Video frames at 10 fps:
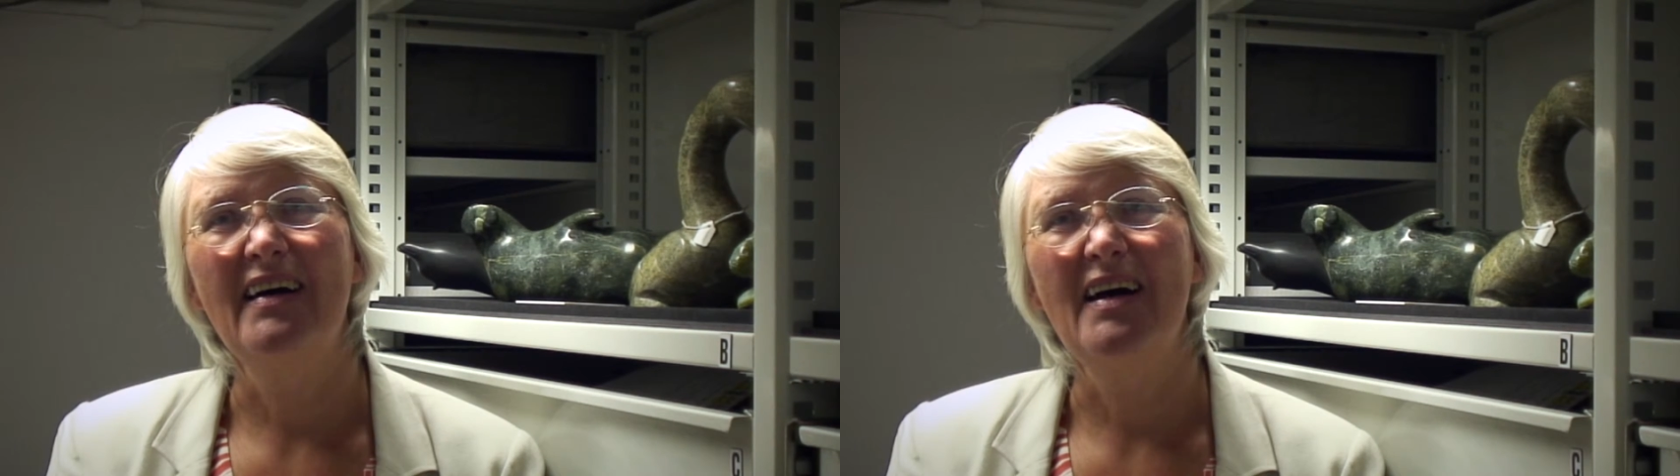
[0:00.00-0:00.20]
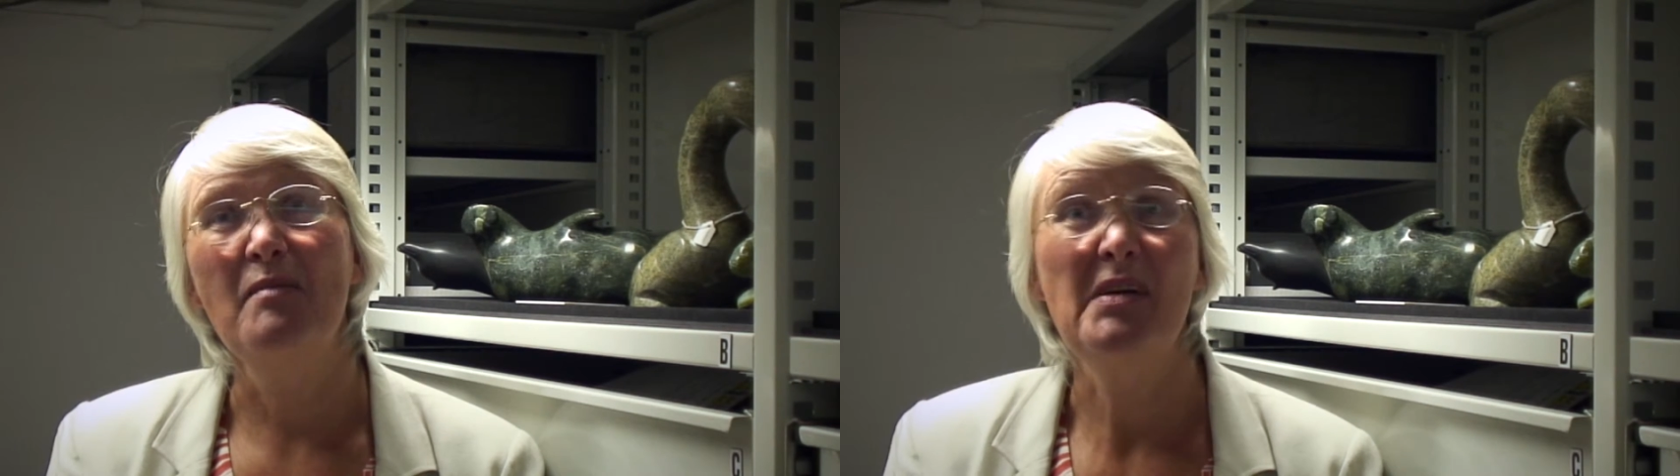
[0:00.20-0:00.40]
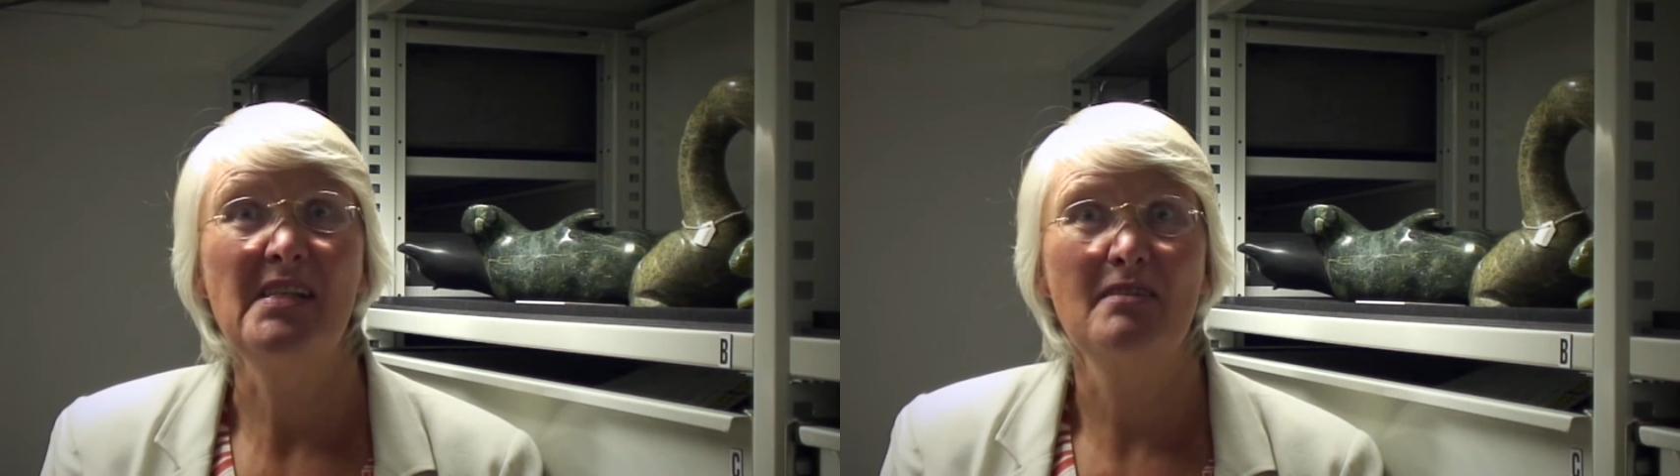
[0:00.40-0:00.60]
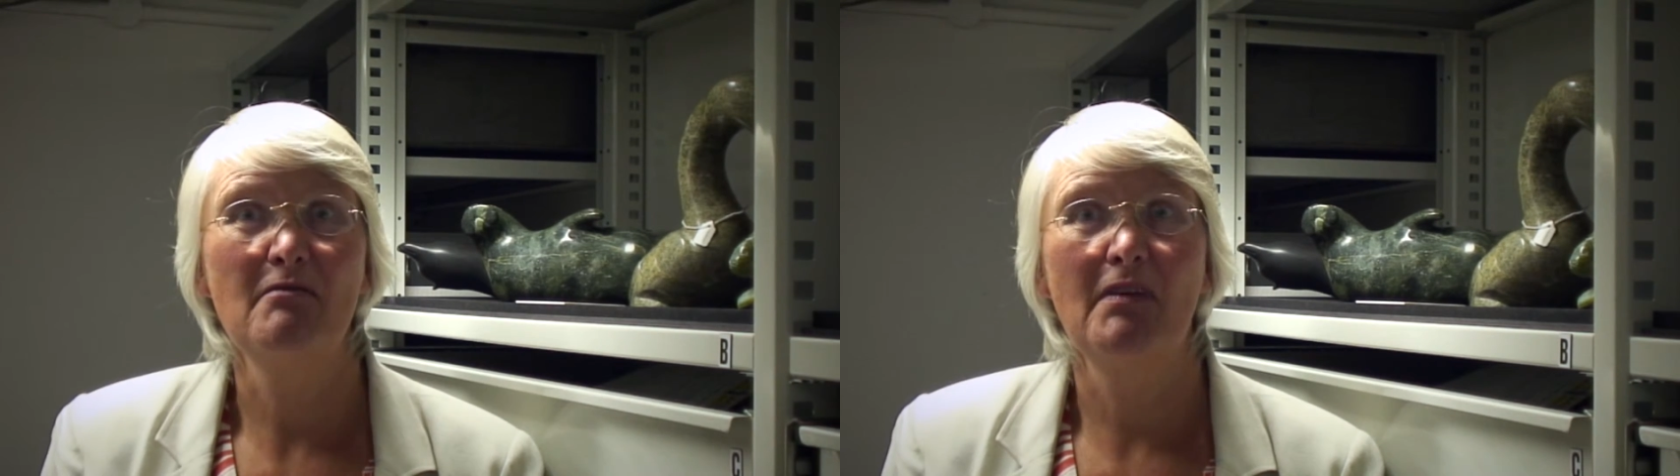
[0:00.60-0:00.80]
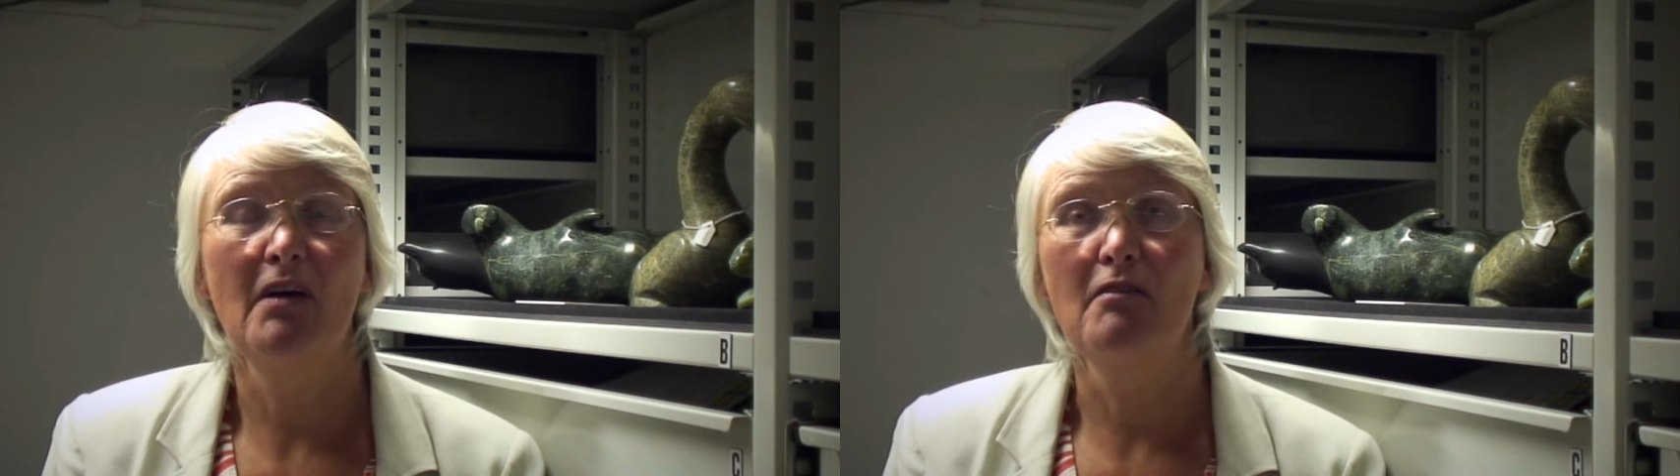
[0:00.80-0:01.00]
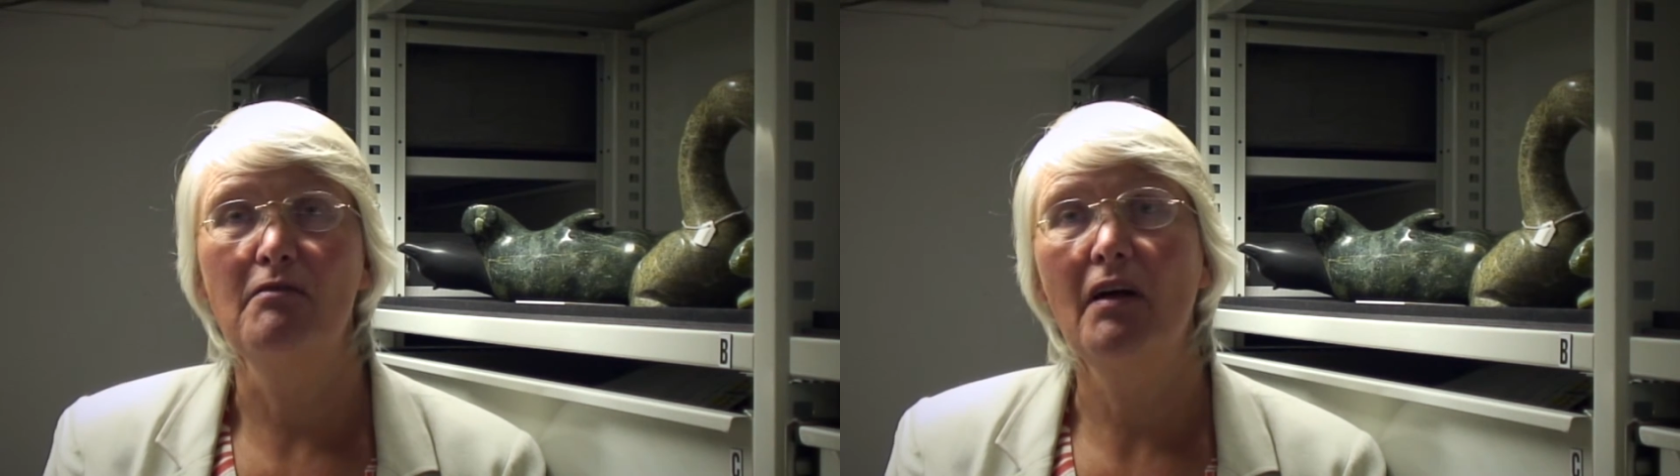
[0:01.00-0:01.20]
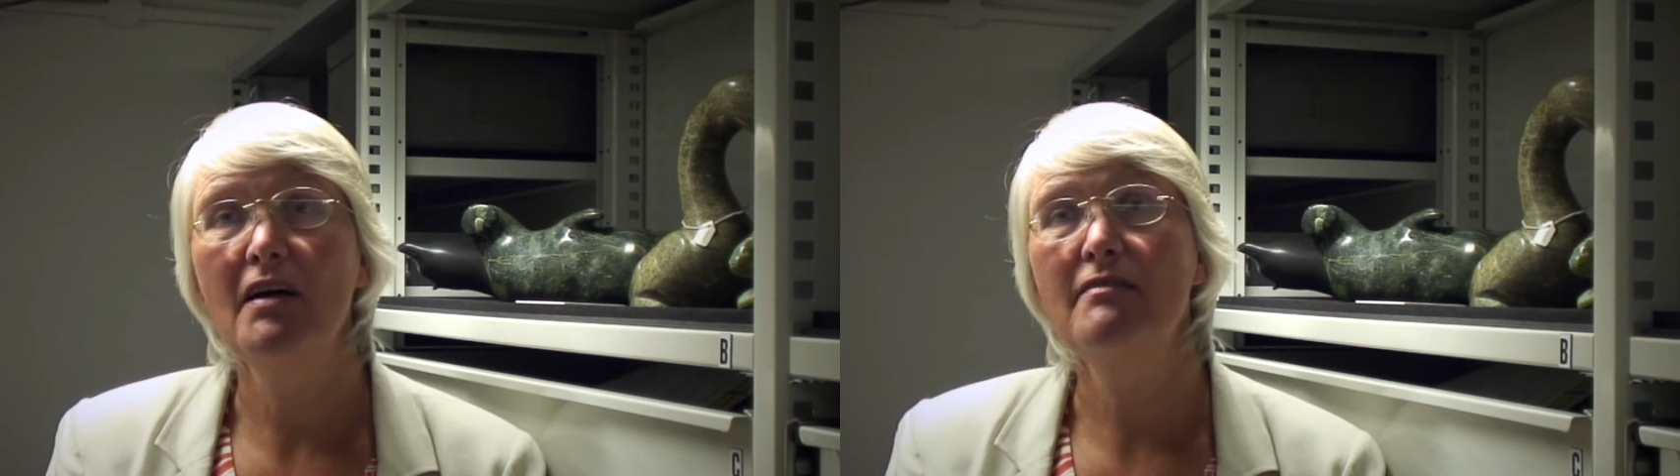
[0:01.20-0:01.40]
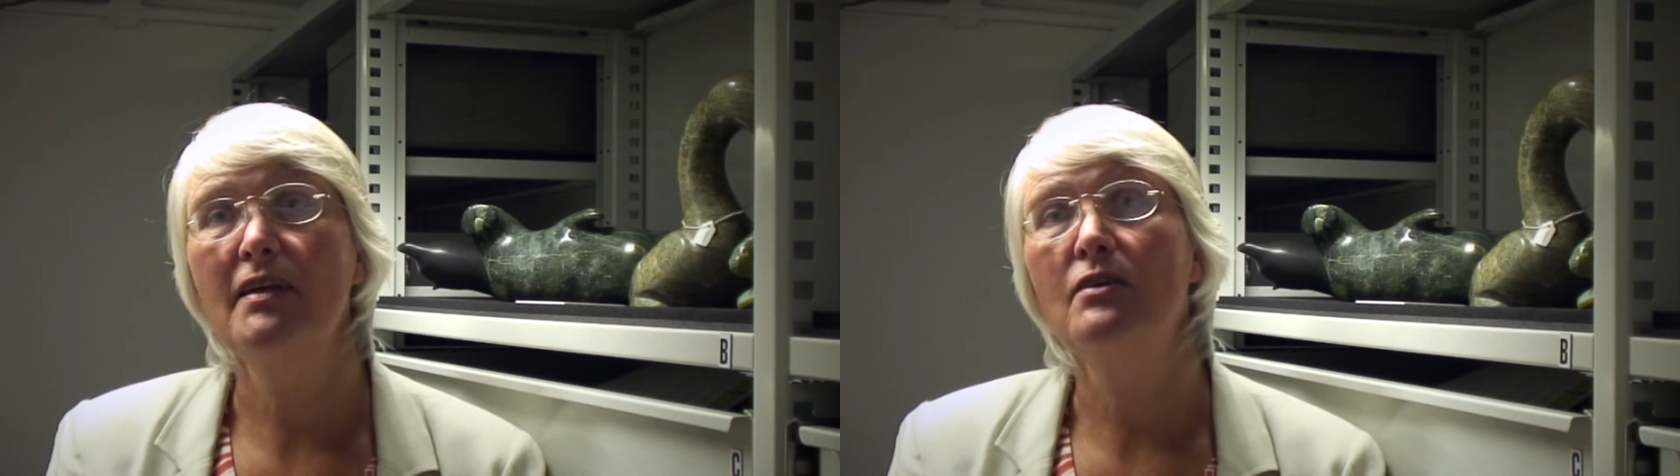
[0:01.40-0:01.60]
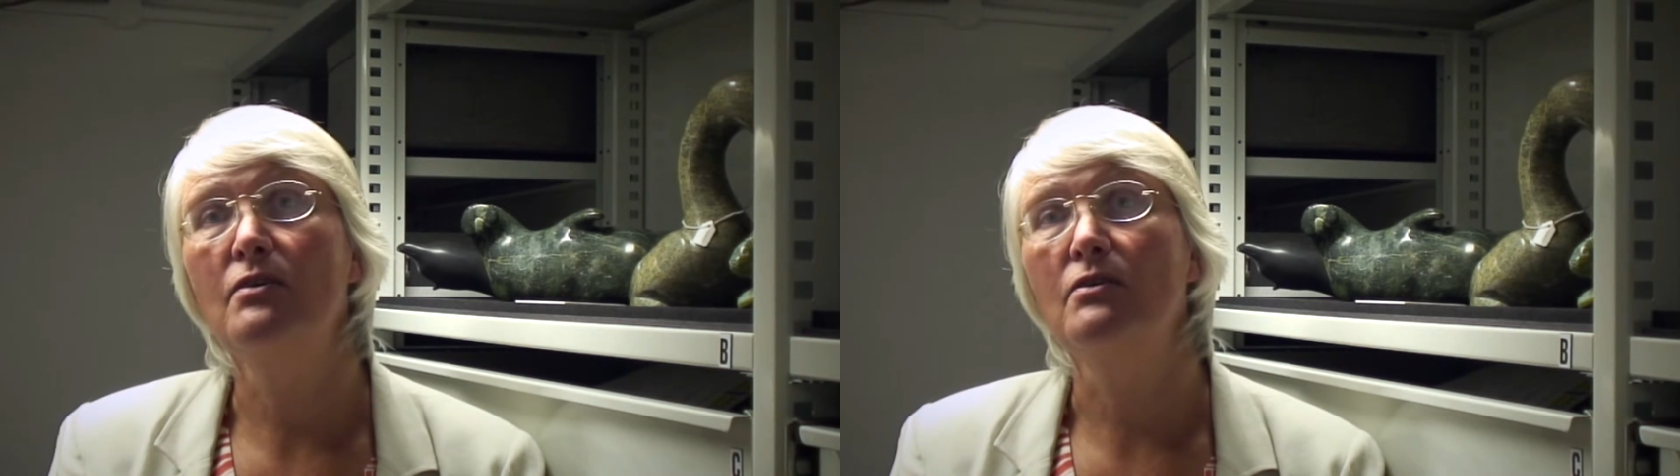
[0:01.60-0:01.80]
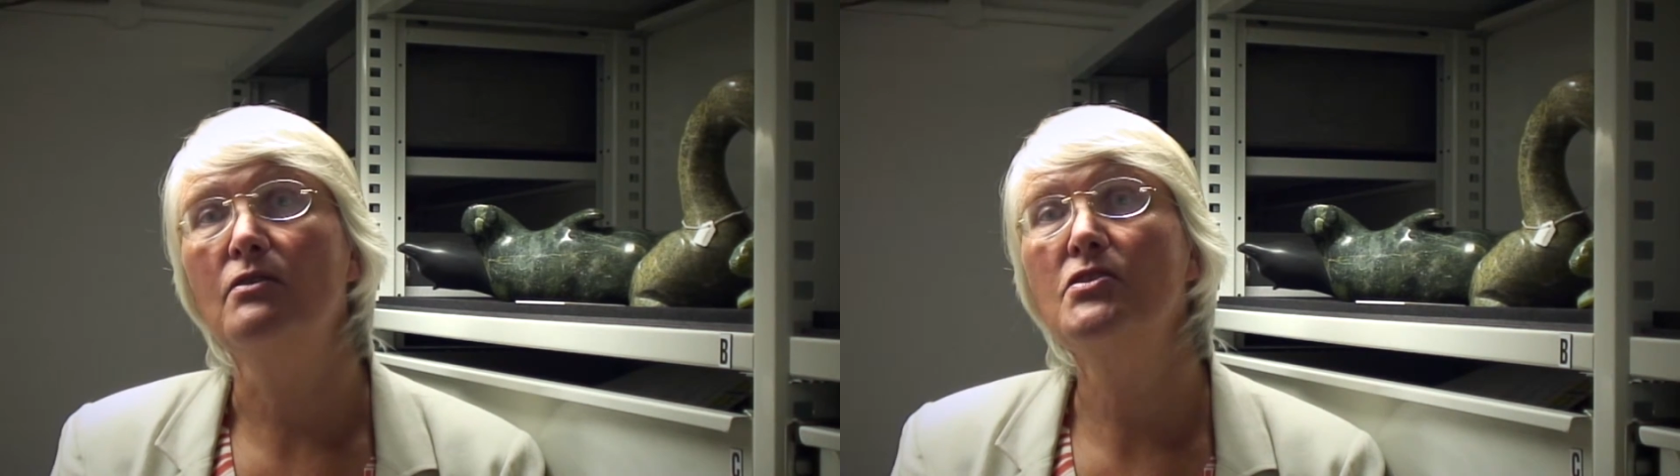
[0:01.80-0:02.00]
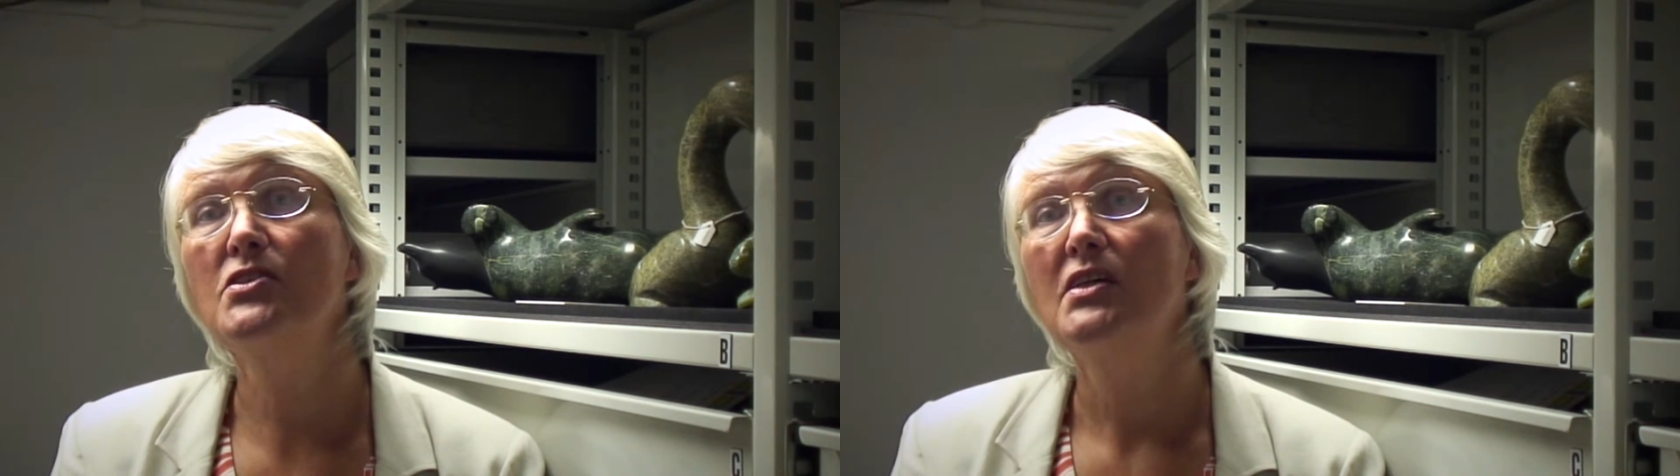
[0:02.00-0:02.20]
a means of livelihood,